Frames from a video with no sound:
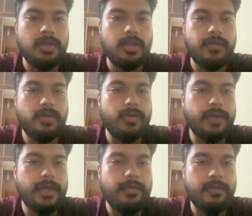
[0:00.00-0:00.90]
There we go.
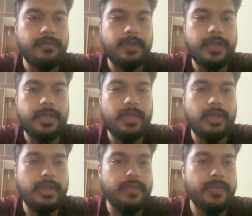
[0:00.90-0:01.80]
We have our file,
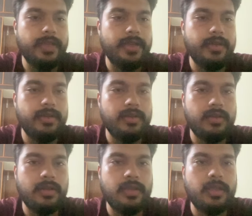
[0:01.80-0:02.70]
and then
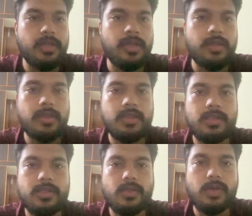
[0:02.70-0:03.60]

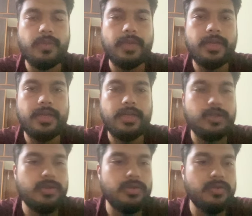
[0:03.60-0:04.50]
this is what we
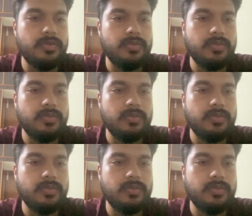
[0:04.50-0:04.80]
intend to do.